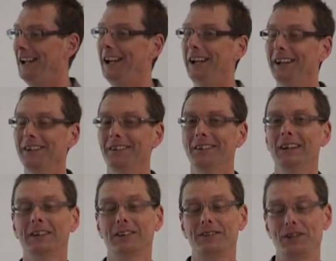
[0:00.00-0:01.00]
in
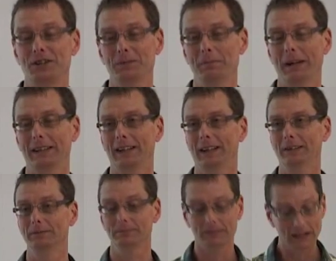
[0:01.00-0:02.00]
decision making.
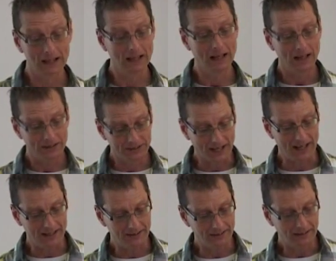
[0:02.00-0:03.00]

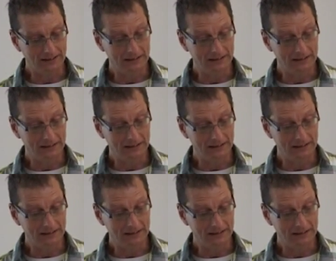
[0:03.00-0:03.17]
Then